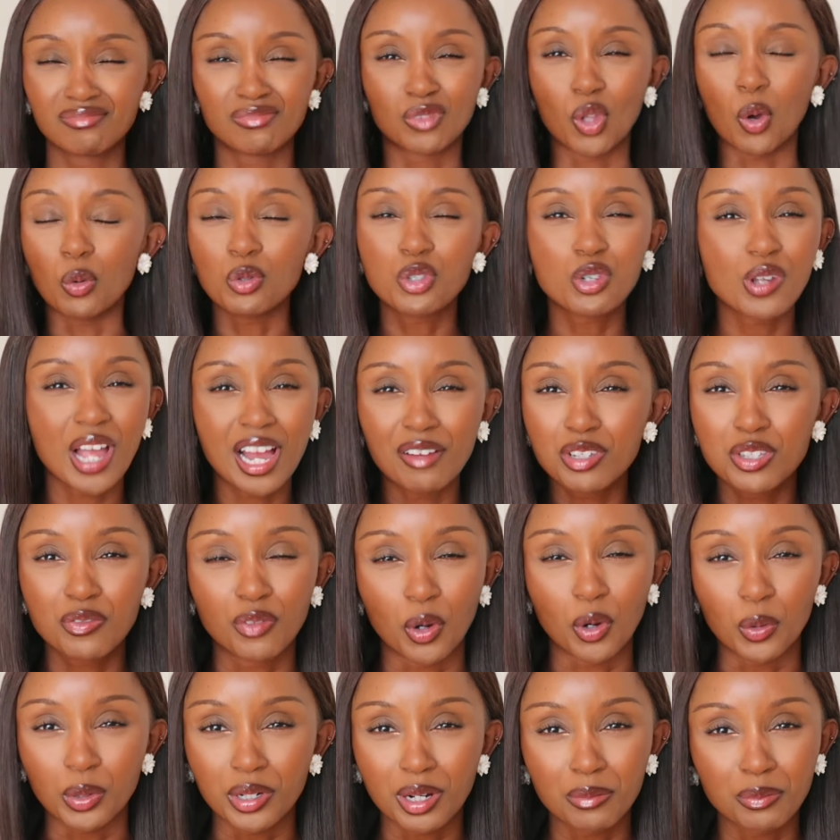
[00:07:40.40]
don't you have his
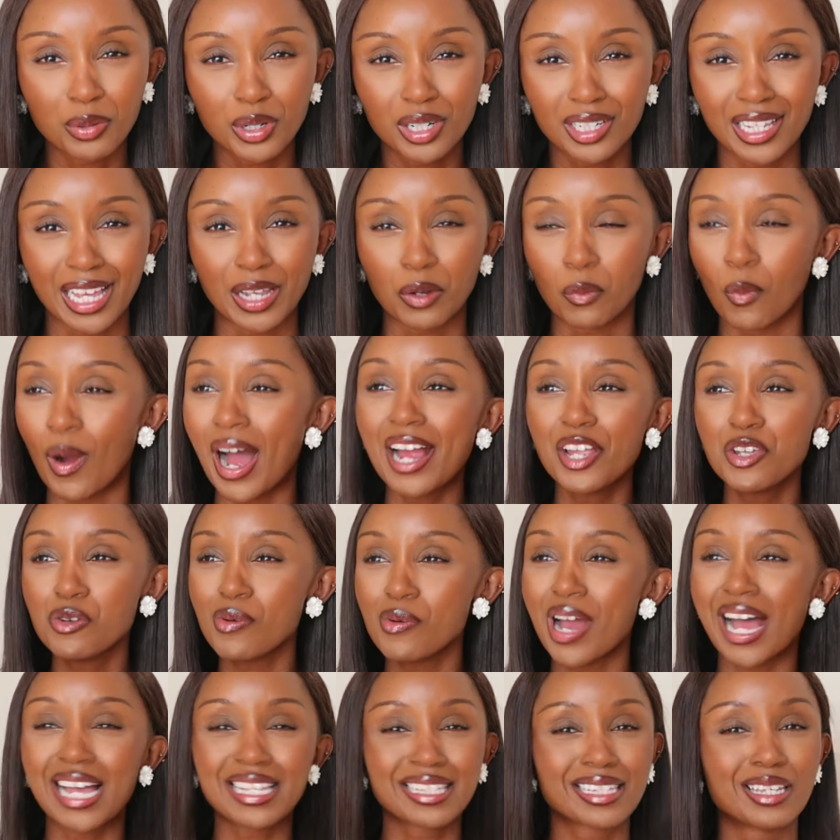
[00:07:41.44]
phone number? Like, why are you
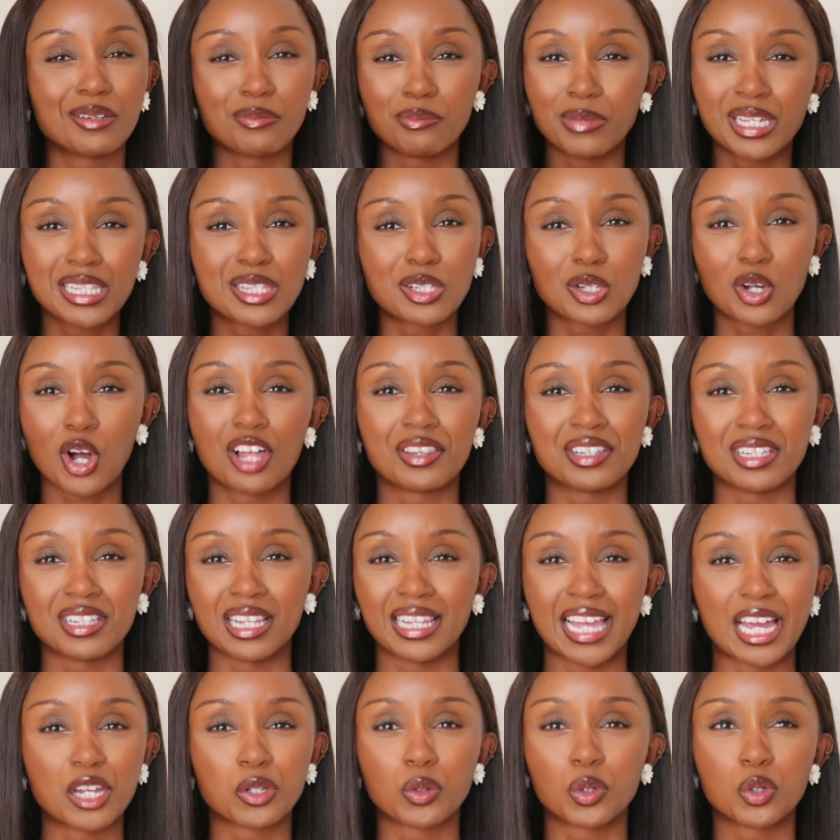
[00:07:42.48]
asking me to call the
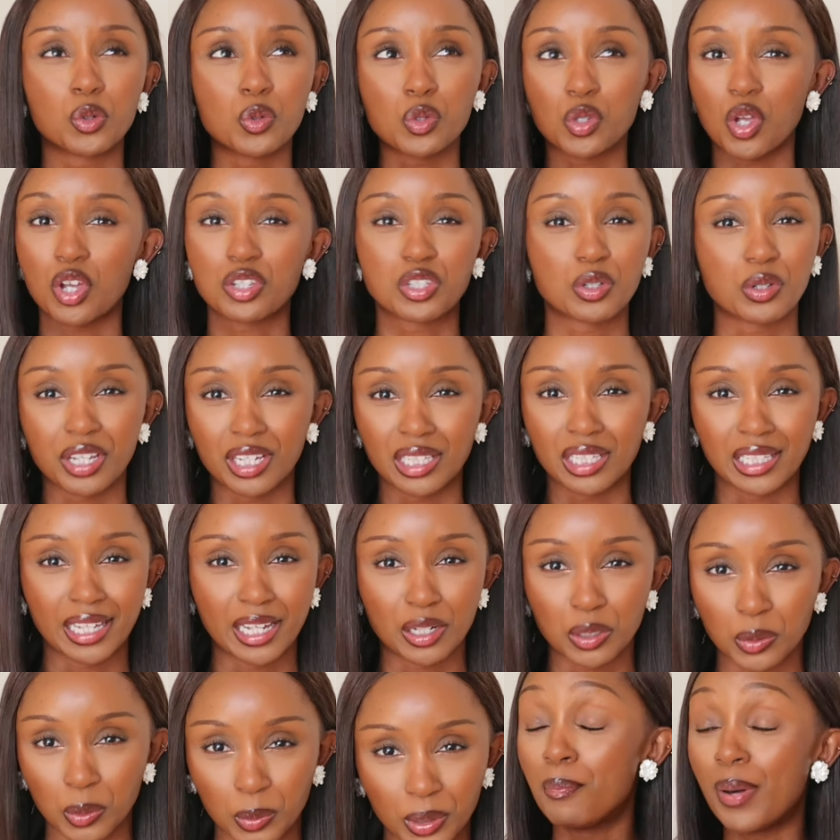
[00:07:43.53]
landlord who's also your
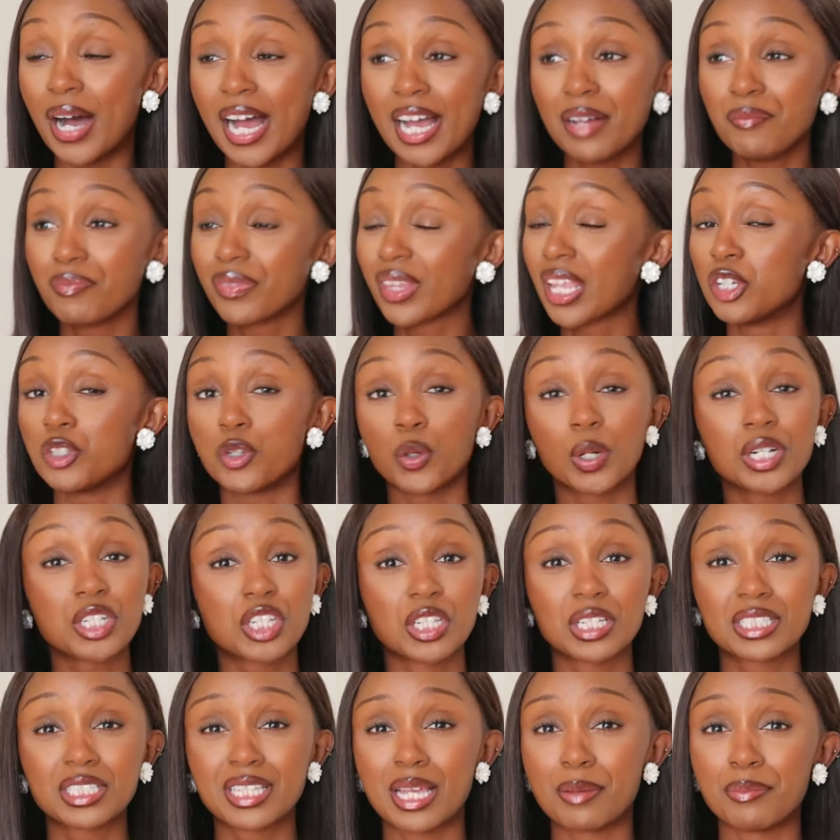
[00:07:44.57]
landlord? But George
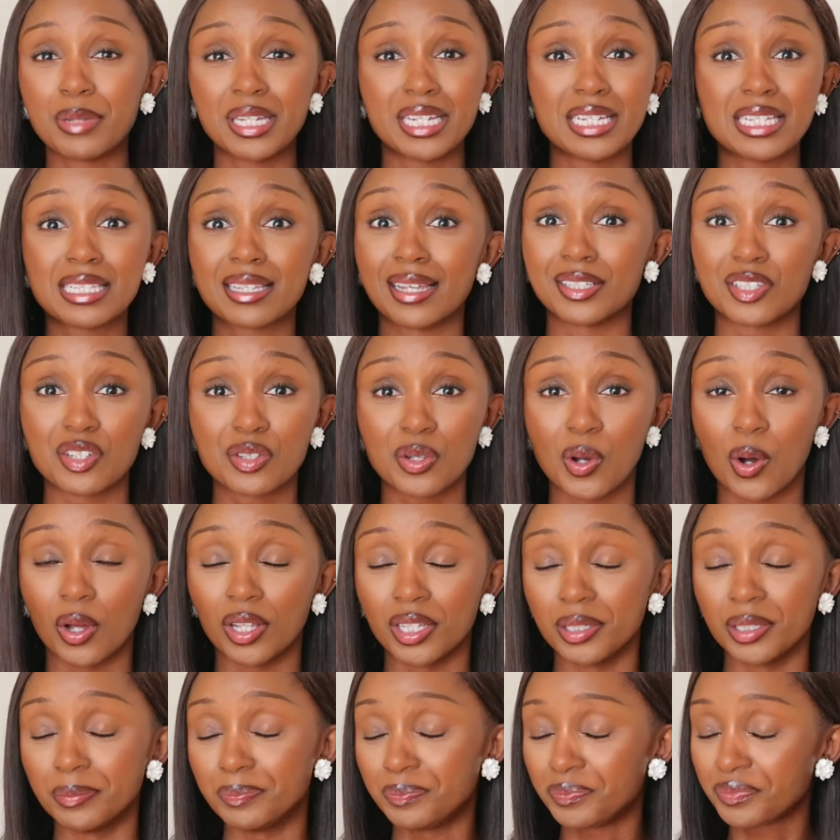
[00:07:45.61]
looks at me, he's like, just
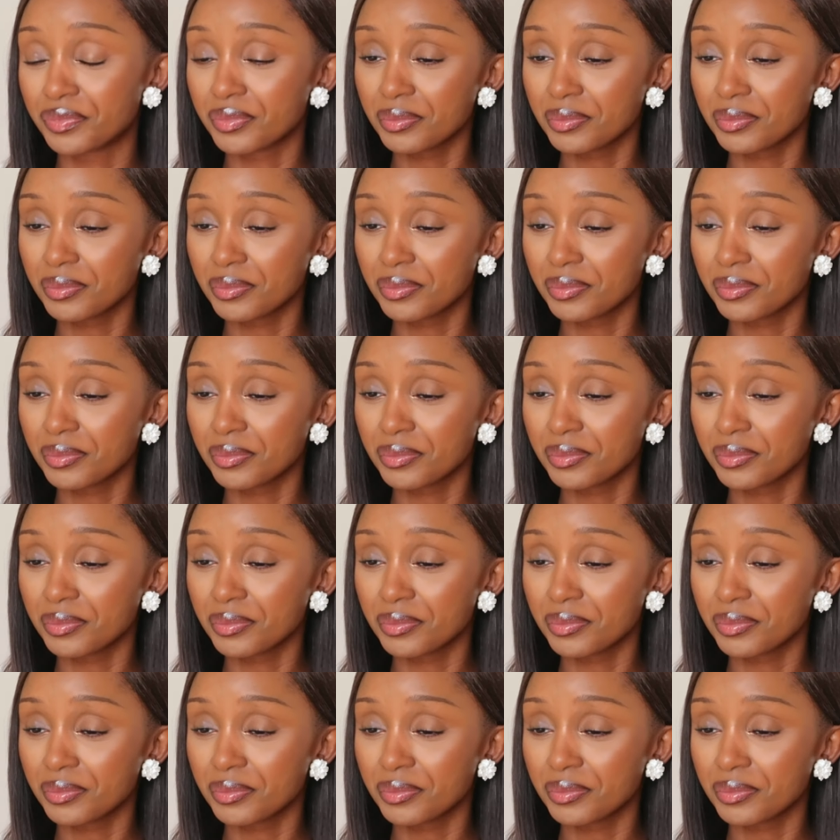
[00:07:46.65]
call him.